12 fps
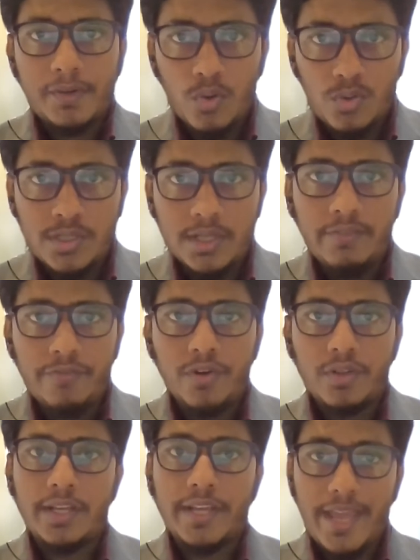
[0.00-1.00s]
coaching for
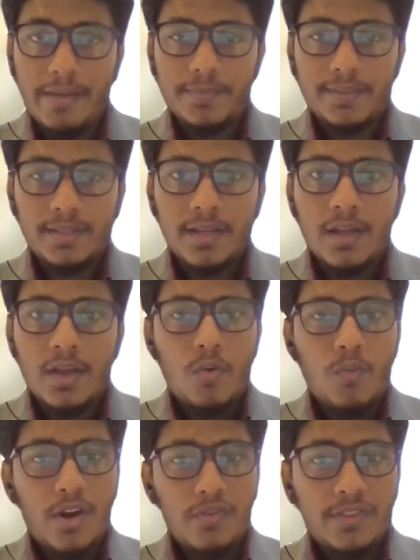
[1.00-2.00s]
the games.
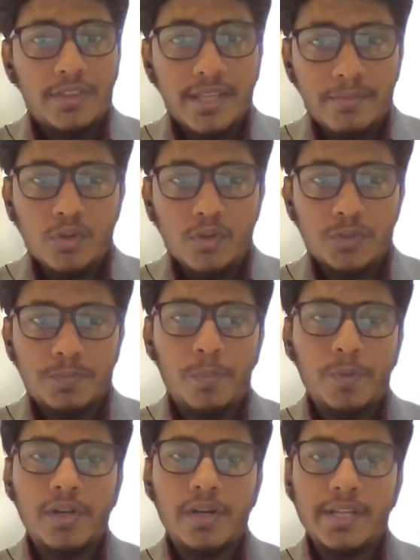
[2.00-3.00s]
One of the most
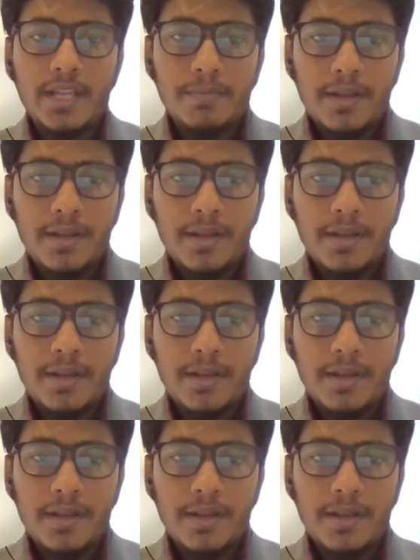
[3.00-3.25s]
popular real